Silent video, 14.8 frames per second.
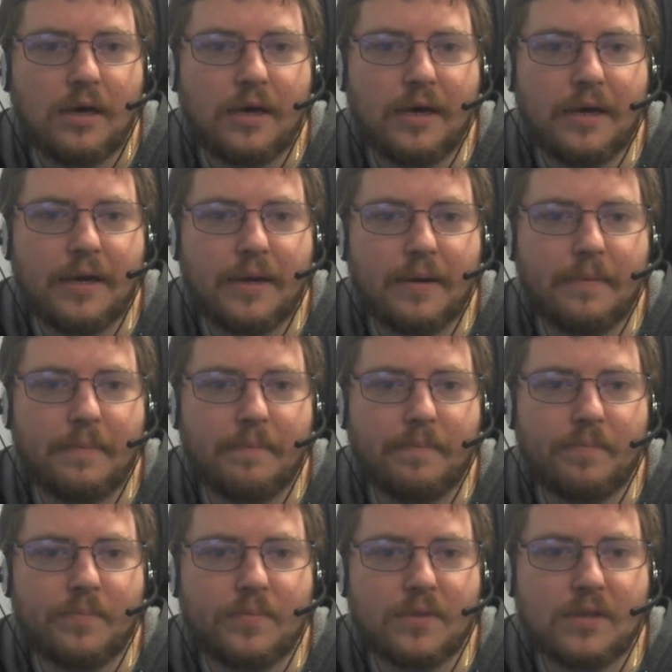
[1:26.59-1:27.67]

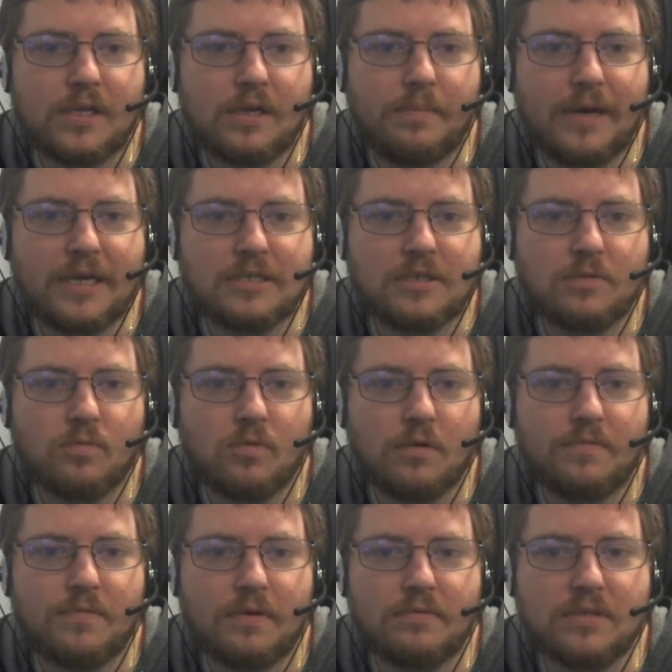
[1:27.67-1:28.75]
capacitor
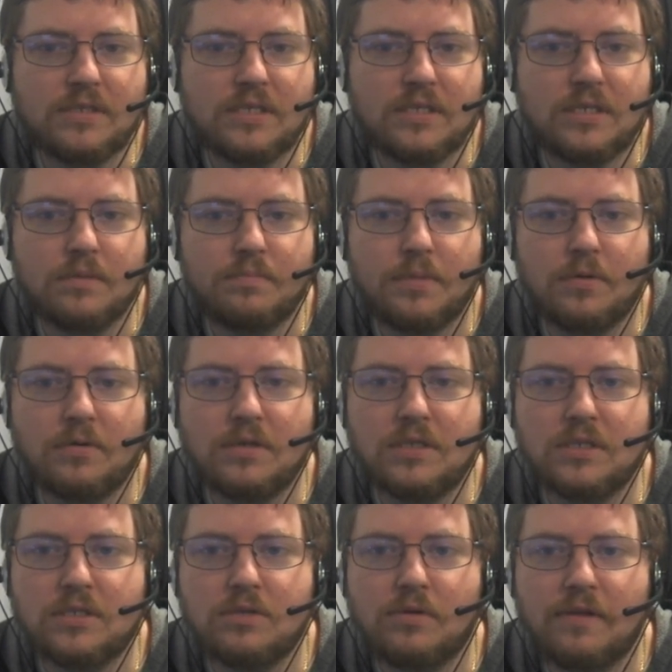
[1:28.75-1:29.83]
warfare resistant bonus
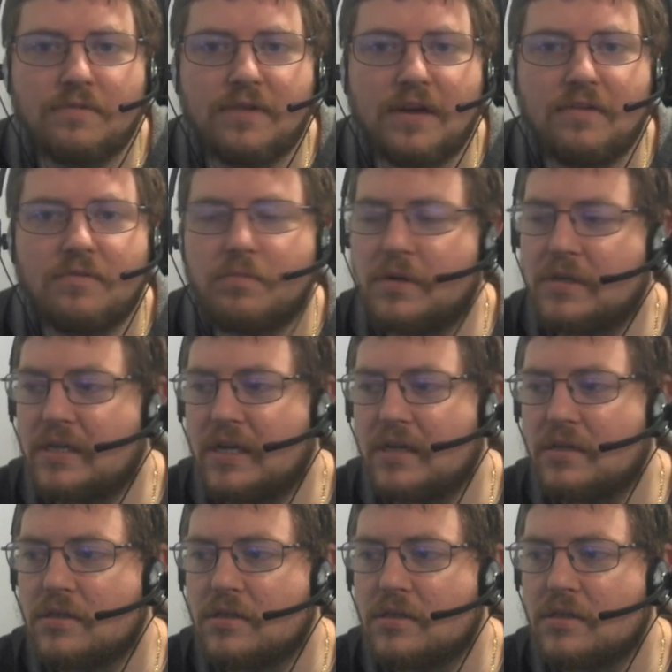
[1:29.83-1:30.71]
is 25%.